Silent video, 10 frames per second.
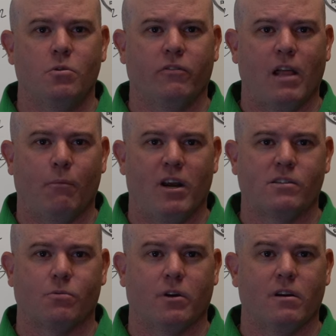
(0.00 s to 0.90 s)
2 of Lab
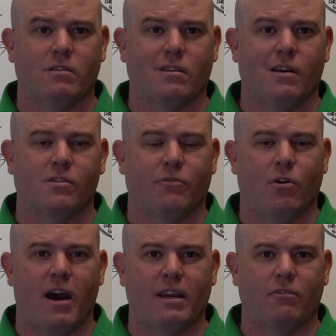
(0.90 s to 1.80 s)
Rats, we're going to discuss a
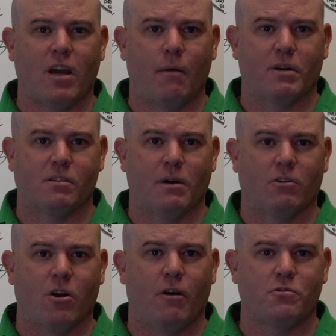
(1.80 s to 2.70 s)
variety of topics
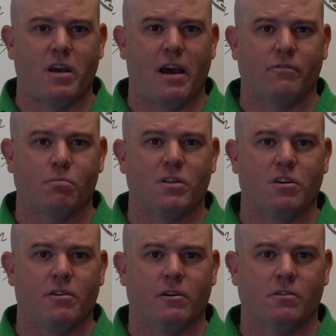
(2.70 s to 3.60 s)
about golf shafts,
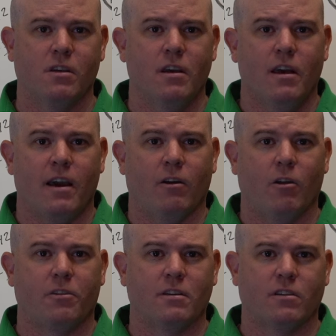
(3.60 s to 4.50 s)
materials, and
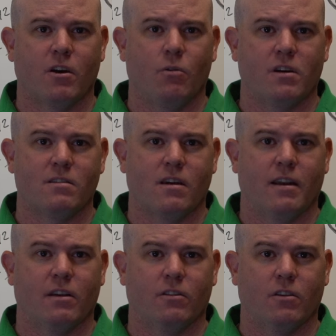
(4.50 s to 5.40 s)
all the things that go into
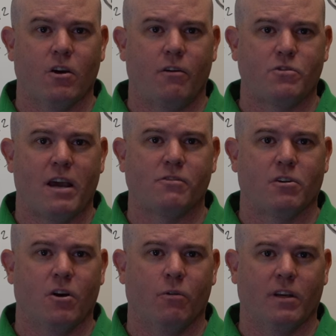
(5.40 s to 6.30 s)
designing the golf shafts that
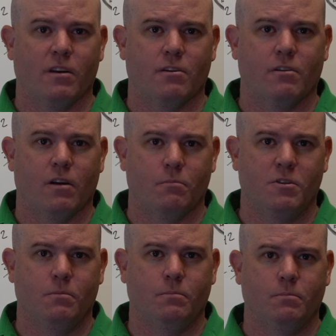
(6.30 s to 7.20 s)
are going into your
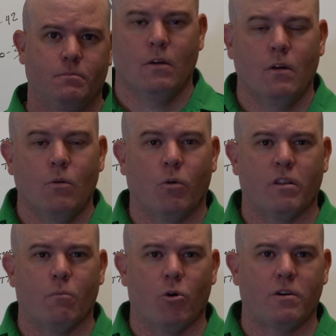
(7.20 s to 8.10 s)
clubs.
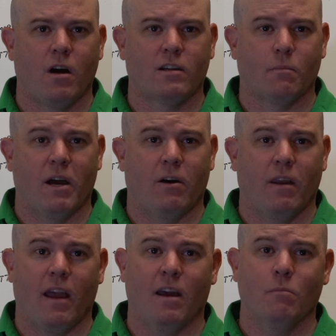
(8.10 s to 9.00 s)
One of the more talked
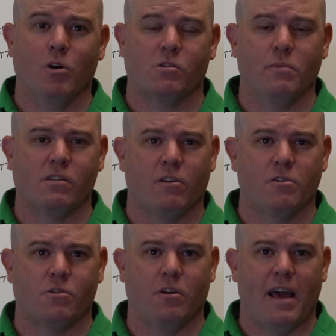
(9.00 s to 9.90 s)
about and most
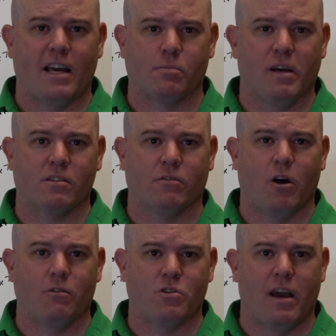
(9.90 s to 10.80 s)
misunderstood aspects of
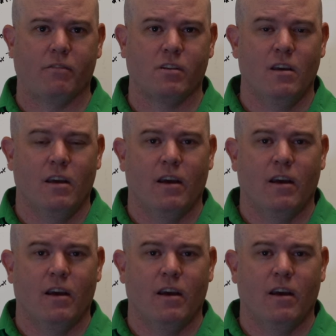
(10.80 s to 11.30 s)
golf shafts